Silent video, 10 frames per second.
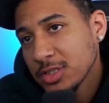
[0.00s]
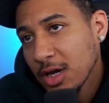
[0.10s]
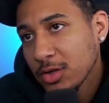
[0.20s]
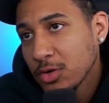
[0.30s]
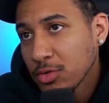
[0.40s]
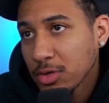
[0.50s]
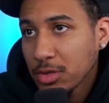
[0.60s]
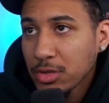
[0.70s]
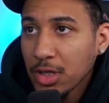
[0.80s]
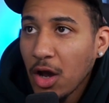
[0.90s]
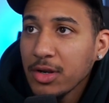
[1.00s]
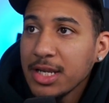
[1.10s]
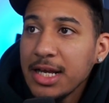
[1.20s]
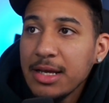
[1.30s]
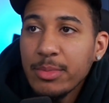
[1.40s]
y'all doing? Y'all
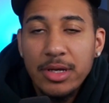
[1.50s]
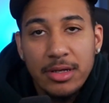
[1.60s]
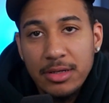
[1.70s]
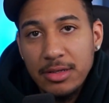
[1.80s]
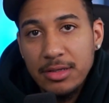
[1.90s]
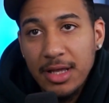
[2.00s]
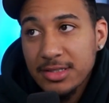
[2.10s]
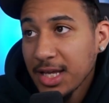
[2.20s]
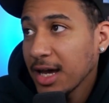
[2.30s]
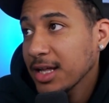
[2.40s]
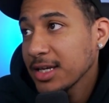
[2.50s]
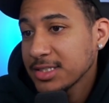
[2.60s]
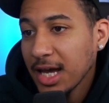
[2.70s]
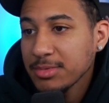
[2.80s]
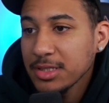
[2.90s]
need me. That's how Klay
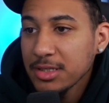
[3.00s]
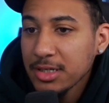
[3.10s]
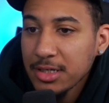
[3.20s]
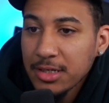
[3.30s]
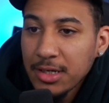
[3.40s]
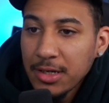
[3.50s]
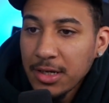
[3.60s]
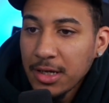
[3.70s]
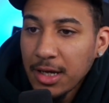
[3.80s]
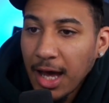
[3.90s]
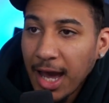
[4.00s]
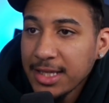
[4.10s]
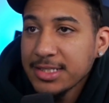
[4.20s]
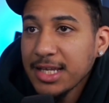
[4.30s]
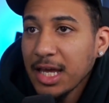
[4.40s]
Thompson looking. I ain't
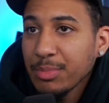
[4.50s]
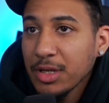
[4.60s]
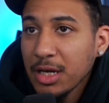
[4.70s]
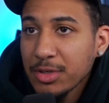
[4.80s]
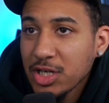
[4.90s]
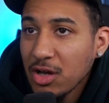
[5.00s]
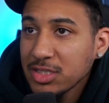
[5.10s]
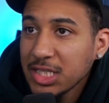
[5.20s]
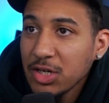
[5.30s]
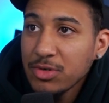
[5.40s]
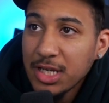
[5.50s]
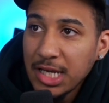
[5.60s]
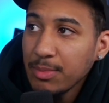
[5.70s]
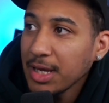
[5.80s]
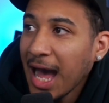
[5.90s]
the same player, but y'all still
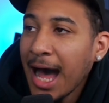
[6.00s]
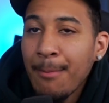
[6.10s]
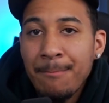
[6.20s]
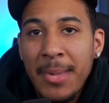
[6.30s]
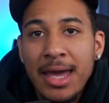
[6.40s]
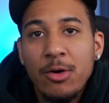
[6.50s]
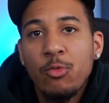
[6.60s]
need me. I make